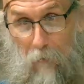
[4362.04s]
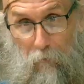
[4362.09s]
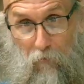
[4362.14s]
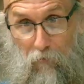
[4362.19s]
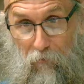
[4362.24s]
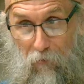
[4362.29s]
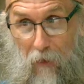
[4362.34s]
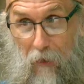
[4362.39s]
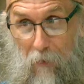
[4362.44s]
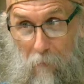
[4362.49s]
up
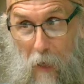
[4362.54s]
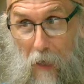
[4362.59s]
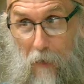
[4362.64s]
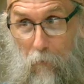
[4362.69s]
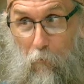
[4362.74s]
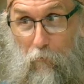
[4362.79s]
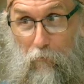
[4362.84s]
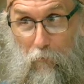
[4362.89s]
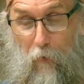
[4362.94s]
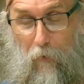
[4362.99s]
just thinking about it, it
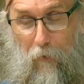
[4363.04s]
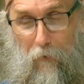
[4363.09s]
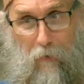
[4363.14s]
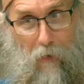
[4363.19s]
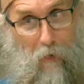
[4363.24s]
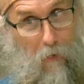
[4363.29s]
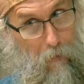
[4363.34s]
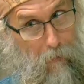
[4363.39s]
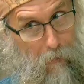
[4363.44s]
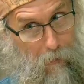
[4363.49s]
was really
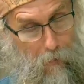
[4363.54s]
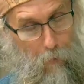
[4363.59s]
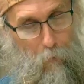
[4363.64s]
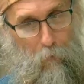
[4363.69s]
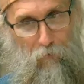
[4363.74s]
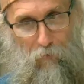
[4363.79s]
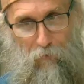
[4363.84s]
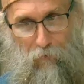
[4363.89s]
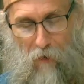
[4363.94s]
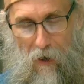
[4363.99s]
it
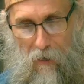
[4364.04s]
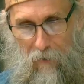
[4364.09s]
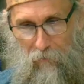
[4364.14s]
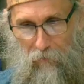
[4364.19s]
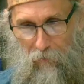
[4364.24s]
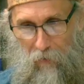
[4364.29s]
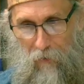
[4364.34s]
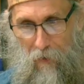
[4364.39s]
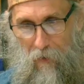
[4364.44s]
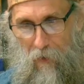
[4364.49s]
was
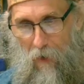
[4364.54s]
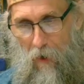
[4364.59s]
astonishing.